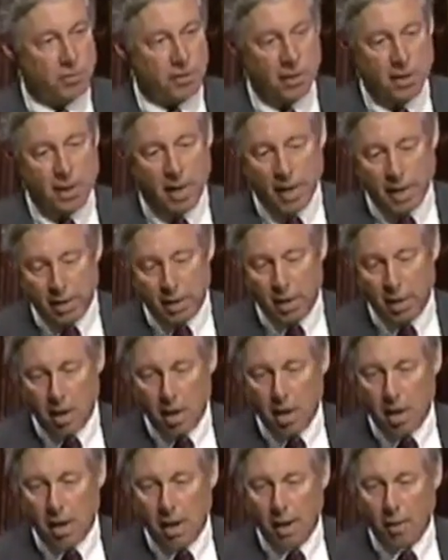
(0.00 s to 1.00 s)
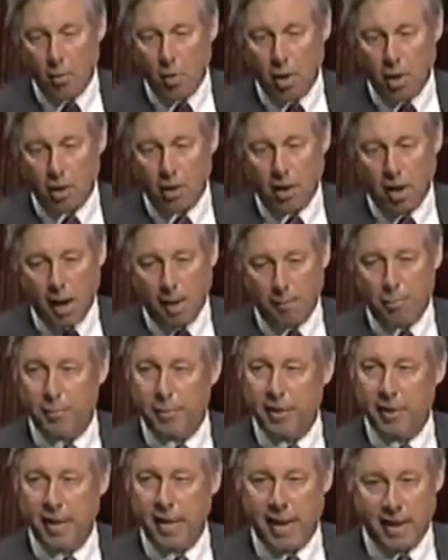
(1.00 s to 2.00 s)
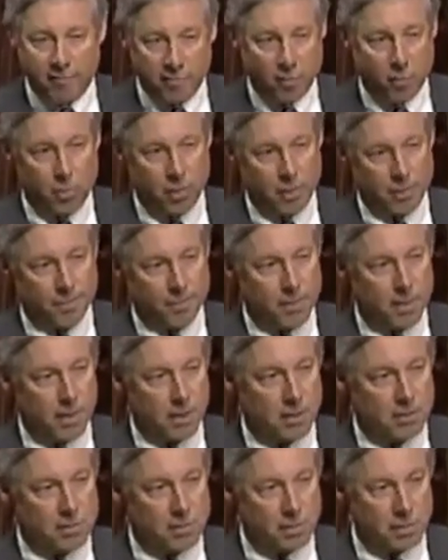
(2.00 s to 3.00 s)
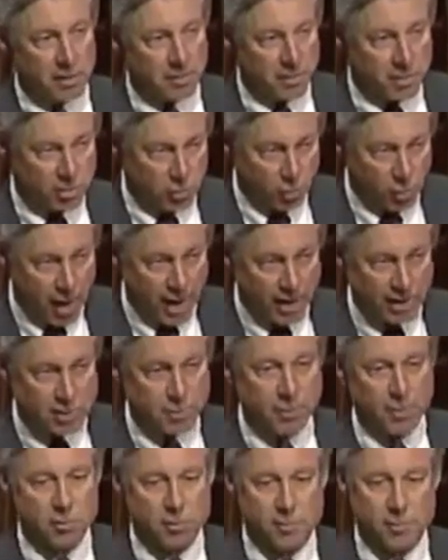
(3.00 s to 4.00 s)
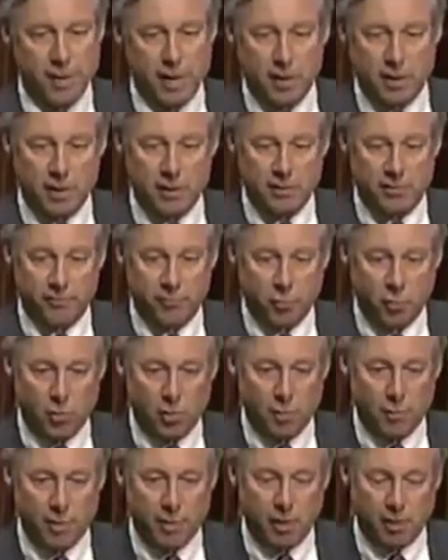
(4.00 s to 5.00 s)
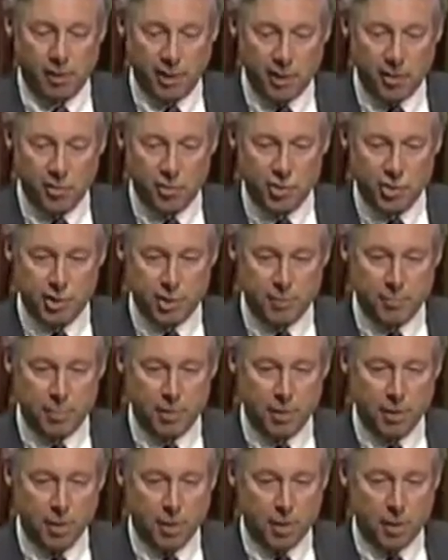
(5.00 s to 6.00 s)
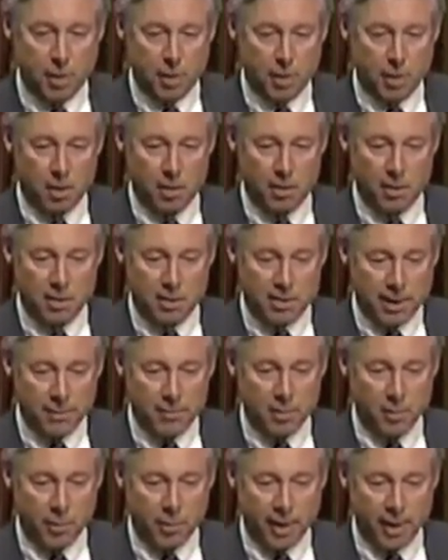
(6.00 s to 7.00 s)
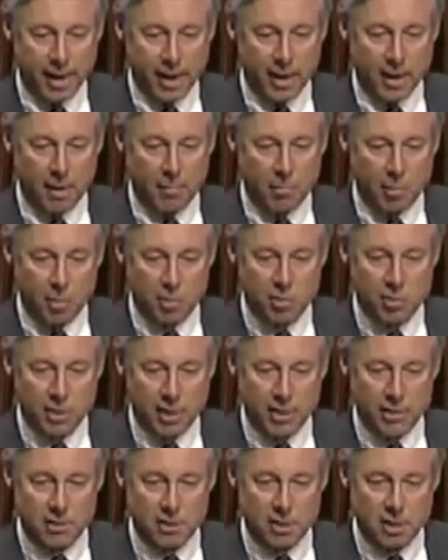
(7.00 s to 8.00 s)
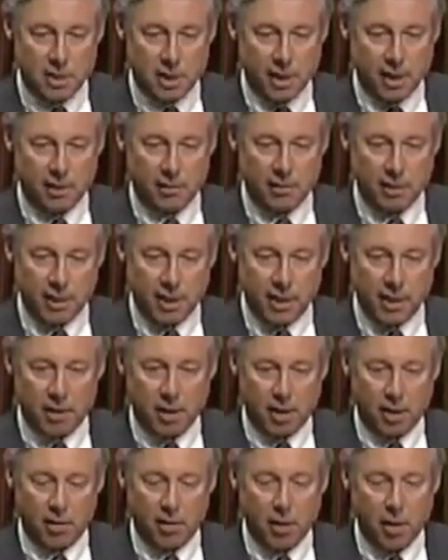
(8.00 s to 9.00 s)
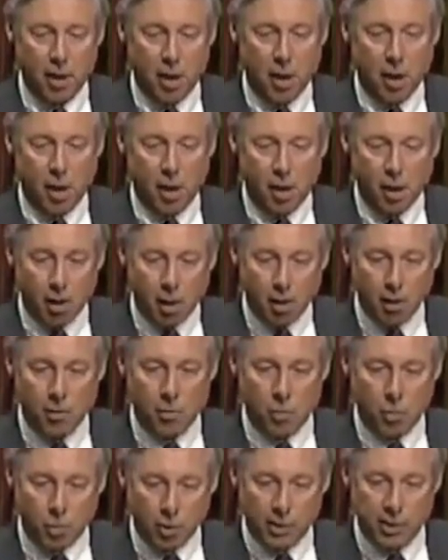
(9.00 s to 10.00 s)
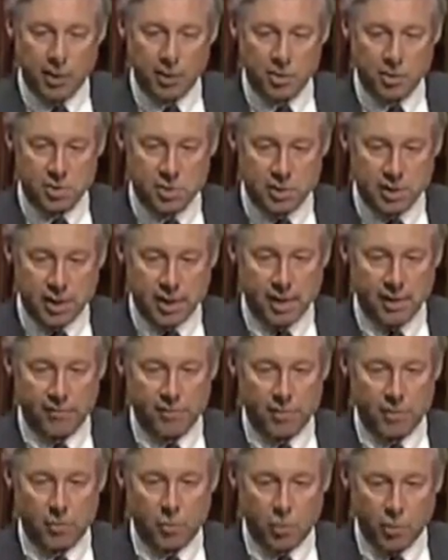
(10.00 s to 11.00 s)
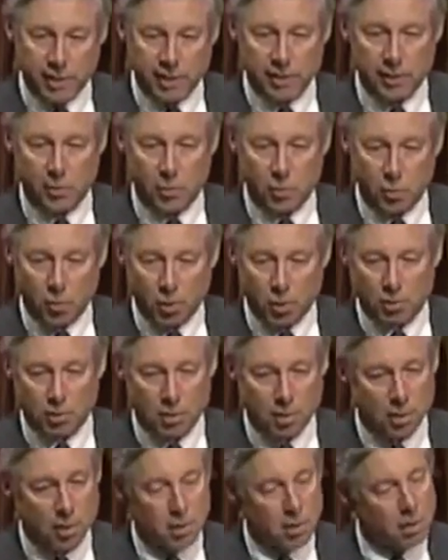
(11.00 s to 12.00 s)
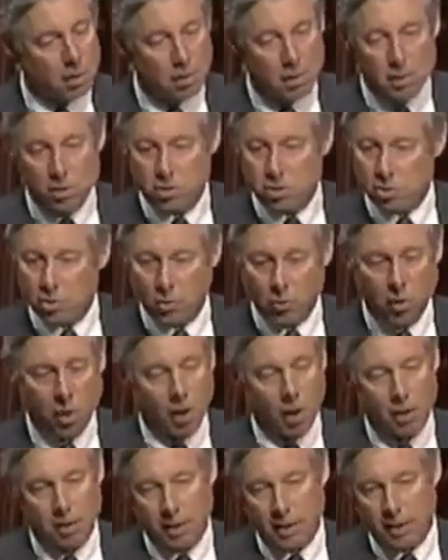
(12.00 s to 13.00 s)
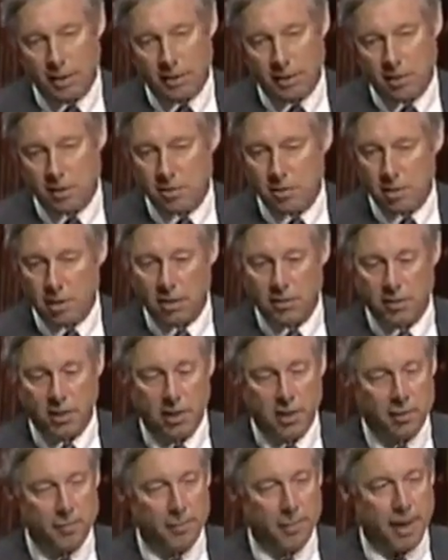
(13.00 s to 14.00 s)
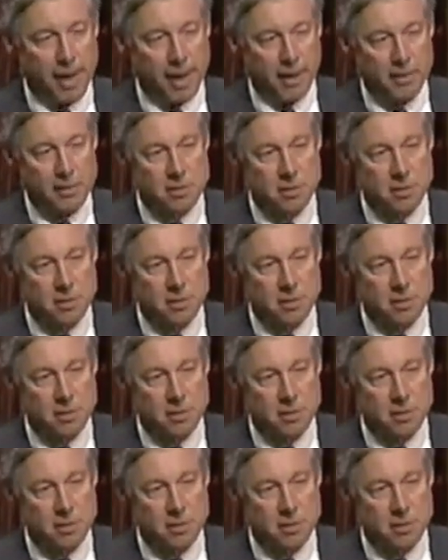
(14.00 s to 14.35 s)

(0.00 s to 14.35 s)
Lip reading: And I want to compliment everyone. Certainly Mr. Waxman, who's back on the floor, but our leadership, the team that we had on both sides of the aisle, again, our hard-working staff that really worked so hard to get this done that impacts